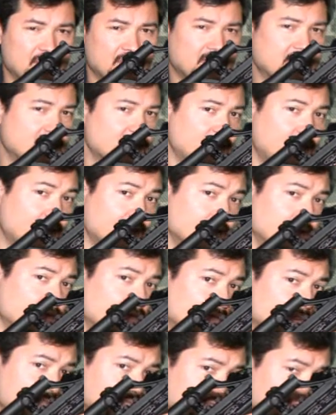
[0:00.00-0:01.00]
those as an
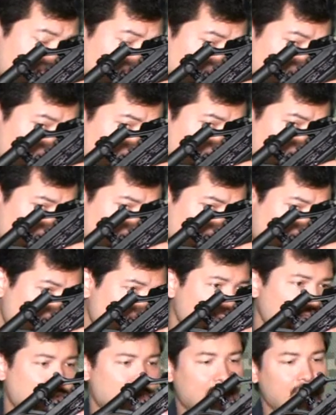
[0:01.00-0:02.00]
all-in-one solution.
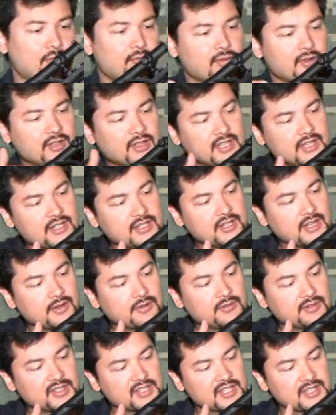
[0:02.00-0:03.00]
So I really
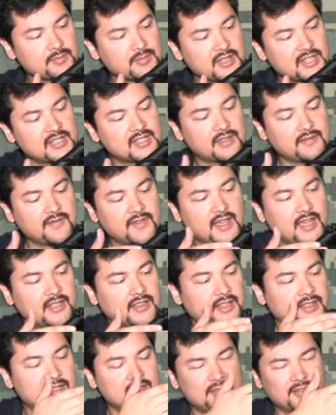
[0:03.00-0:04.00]
don't dismiss the
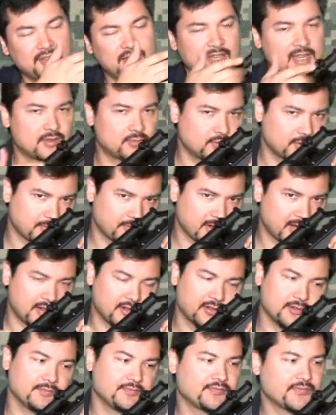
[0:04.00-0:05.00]
fact that this only has one
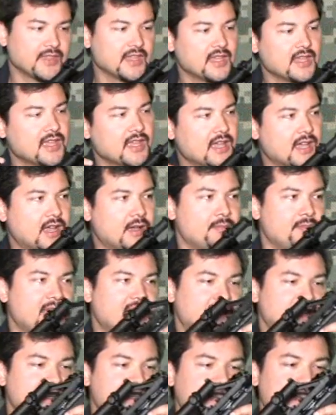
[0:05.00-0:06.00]
rail.
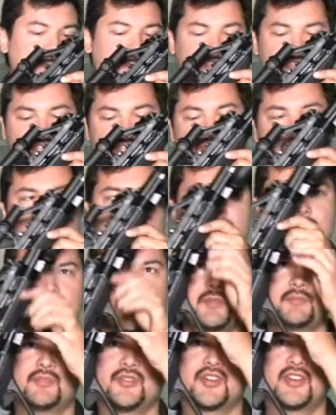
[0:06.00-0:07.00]
Because the other thing you'd normally